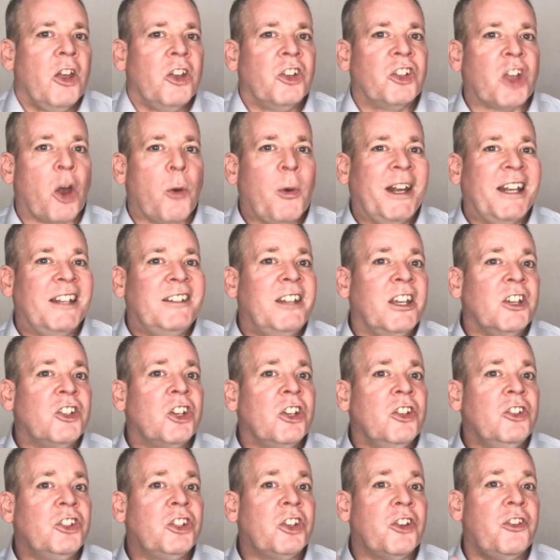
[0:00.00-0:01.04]
So in
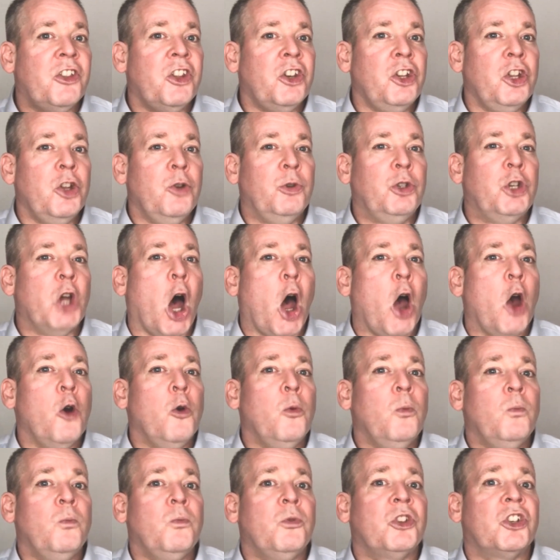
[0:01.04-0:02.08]
addition to the new
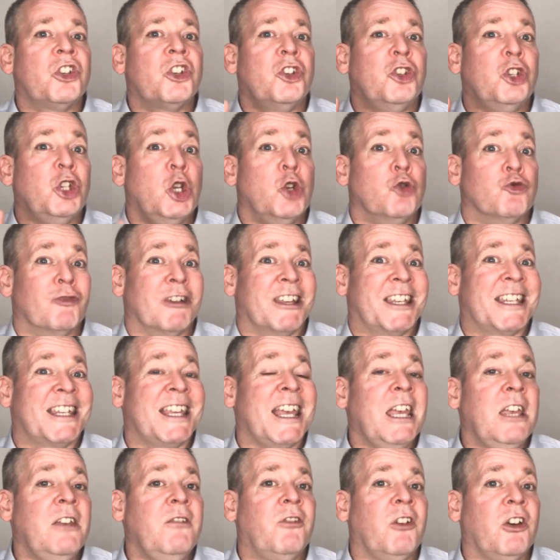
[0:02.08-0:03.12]
domes, new
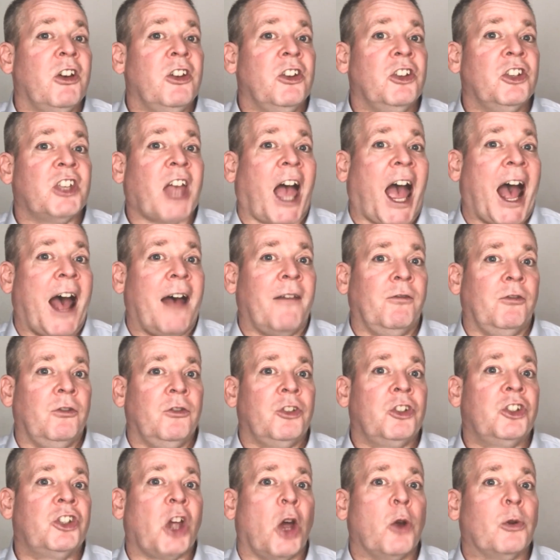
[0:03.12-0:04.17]
receivers
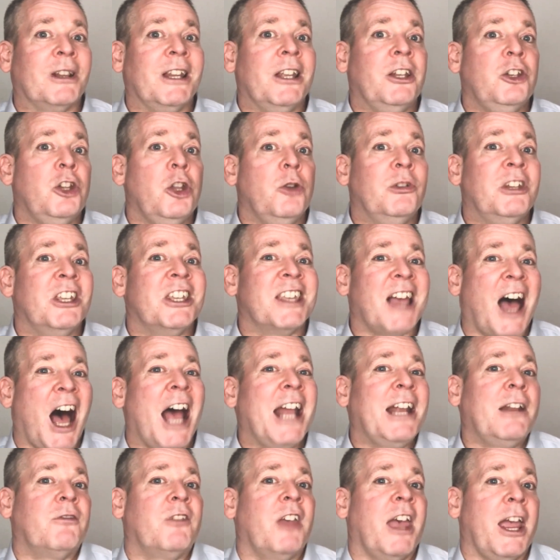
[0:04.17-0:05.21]
and totally new
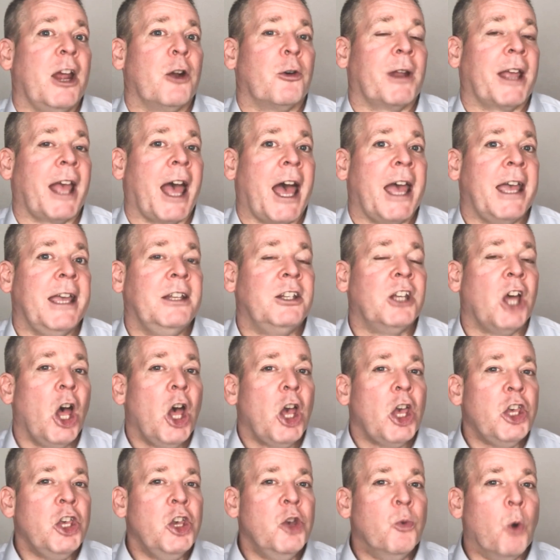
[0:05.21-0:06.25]
design of the hearing aid,
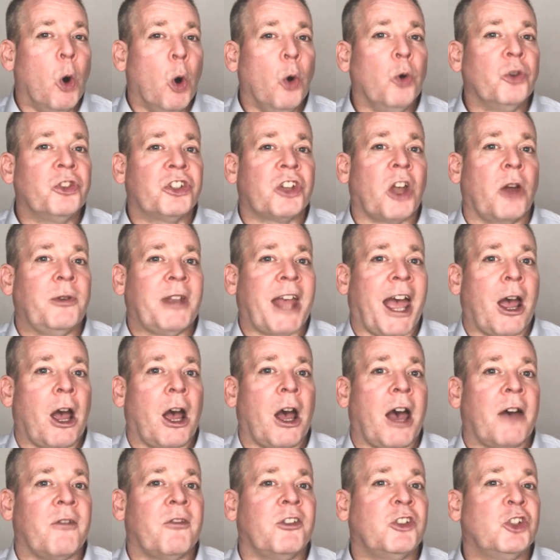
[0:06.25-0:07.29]
you also now
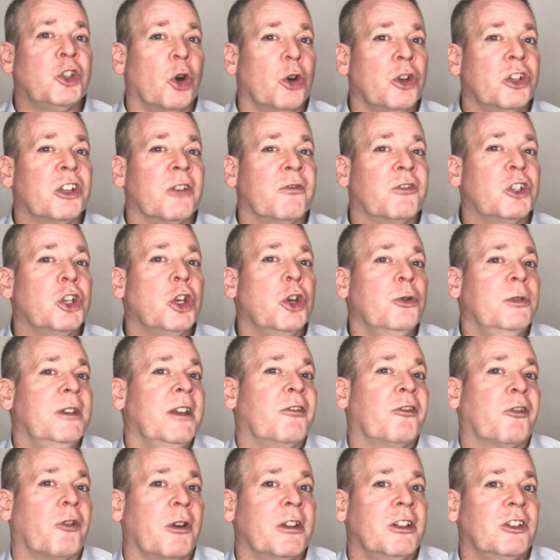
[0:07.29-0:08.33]
have a choice of two
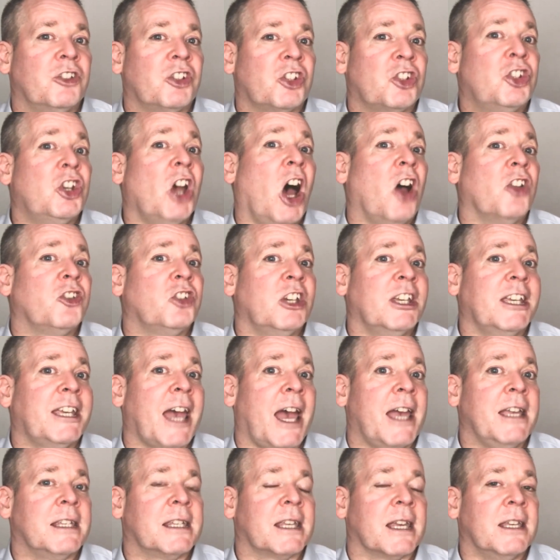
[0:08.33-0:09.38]
different charging
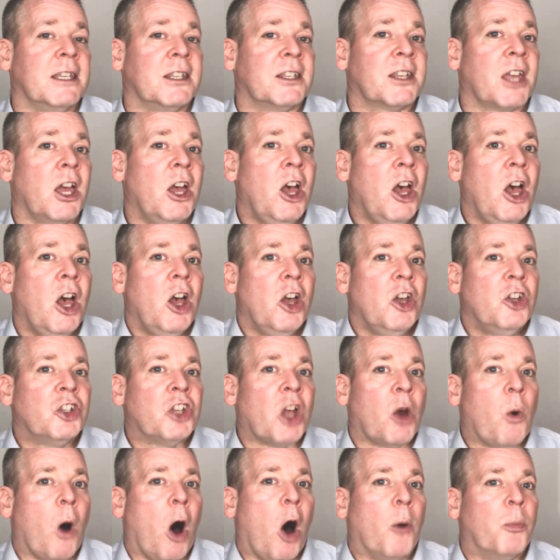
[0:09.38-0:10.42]
cases.
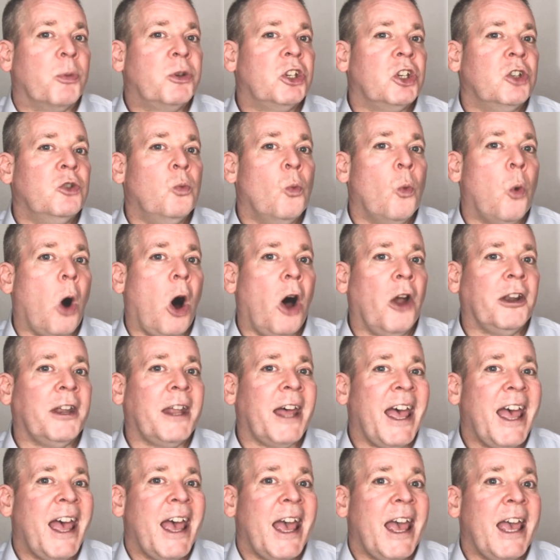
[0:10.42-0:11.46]
So option
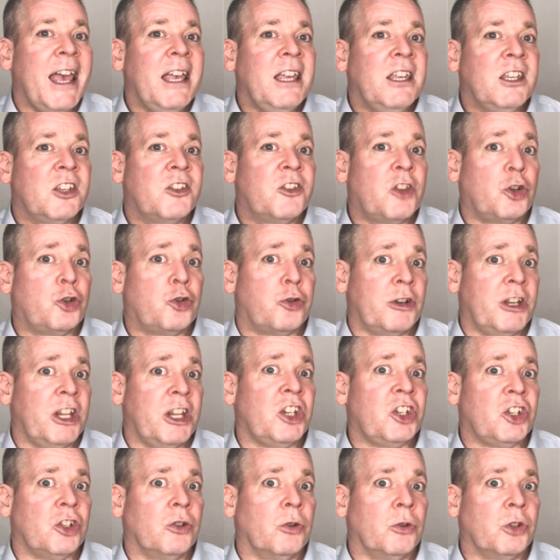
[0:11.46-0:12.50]
one is the
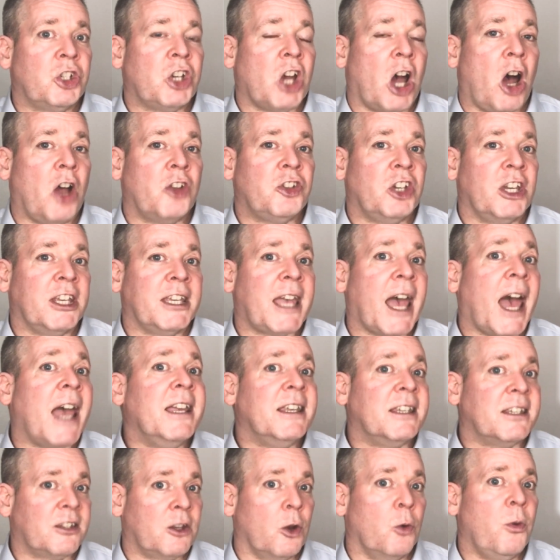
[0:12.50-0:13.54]
traditional charging
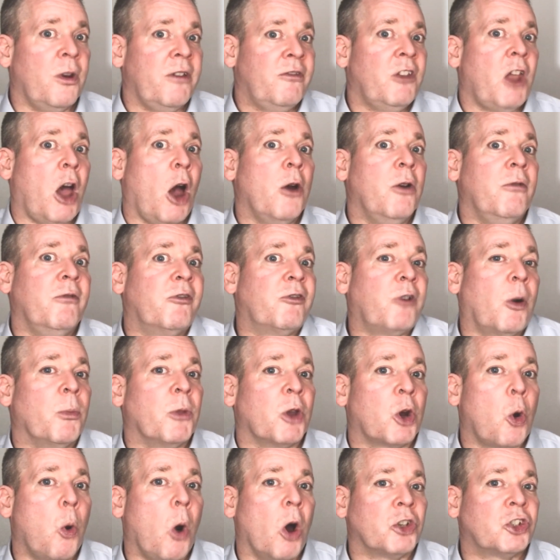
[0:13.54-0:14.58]
case that we've known from the
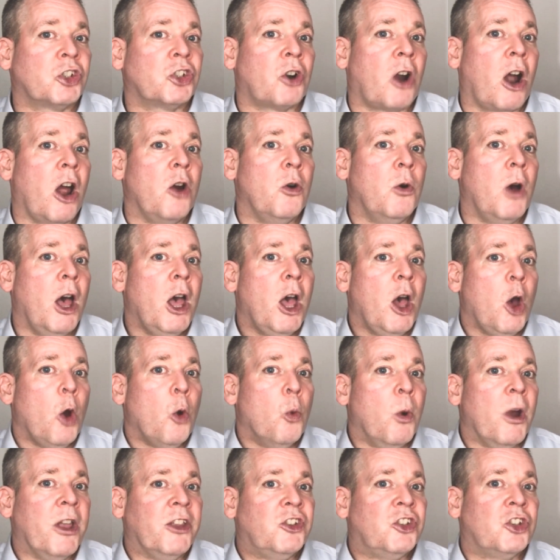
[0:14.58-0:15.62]
Quattro,
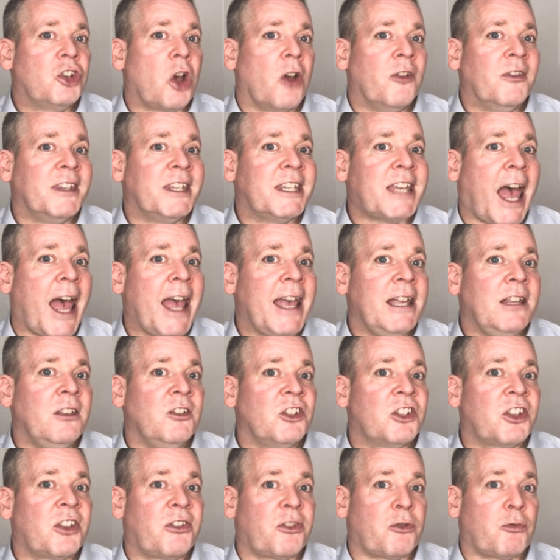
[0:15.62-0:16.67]
which
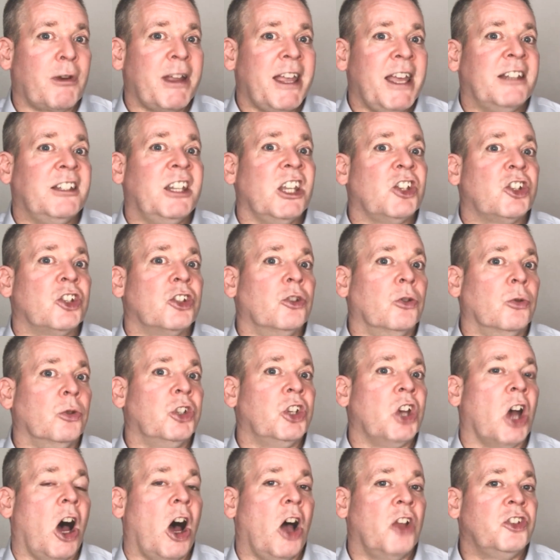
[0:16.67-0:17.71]
contains 3 additional
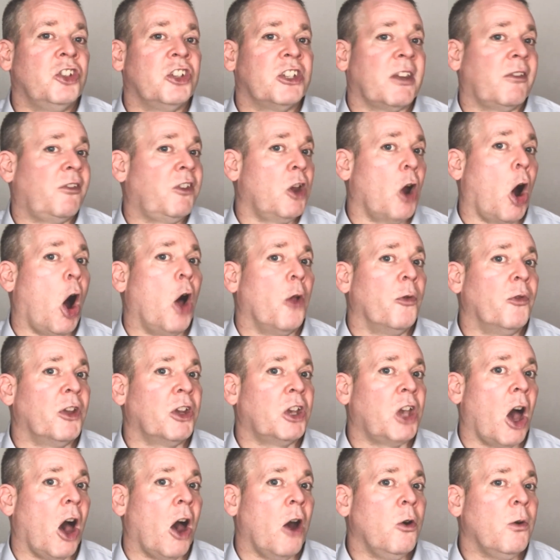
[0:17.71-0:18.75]
chargers if you're on the
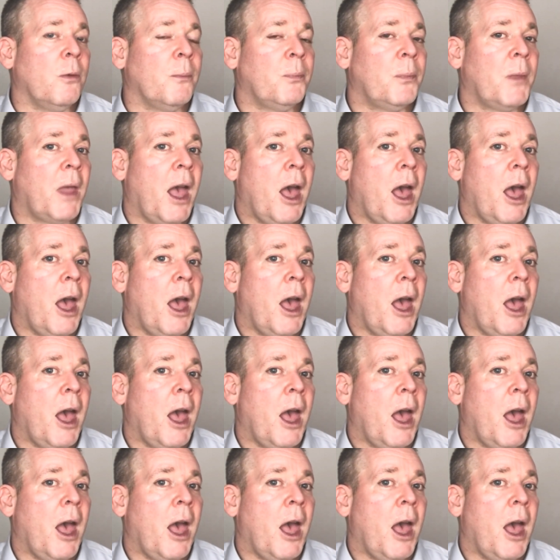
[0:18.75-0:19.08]
go.